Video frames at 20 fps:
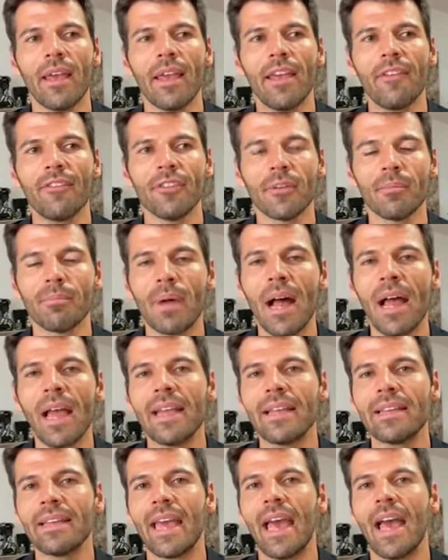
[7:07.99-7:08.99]
if you're
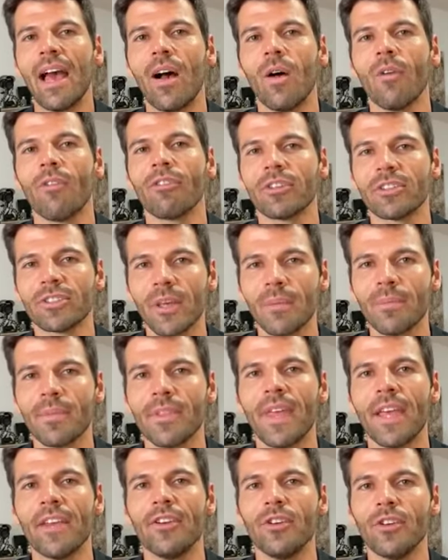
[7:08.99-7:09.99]
buying now for something
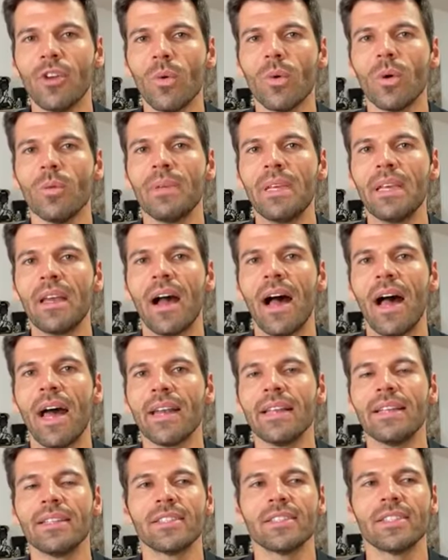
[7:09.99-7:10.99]
that you know will be hot
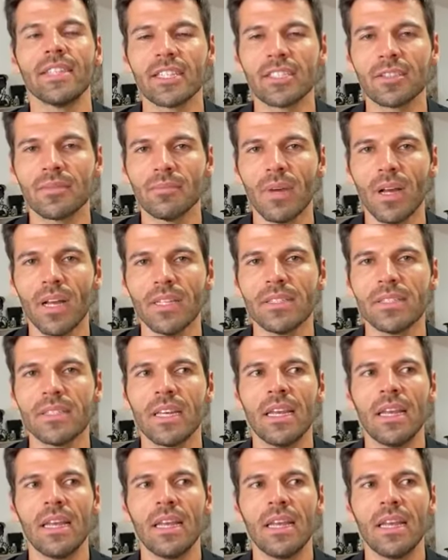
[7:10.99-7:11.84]
in 6 months,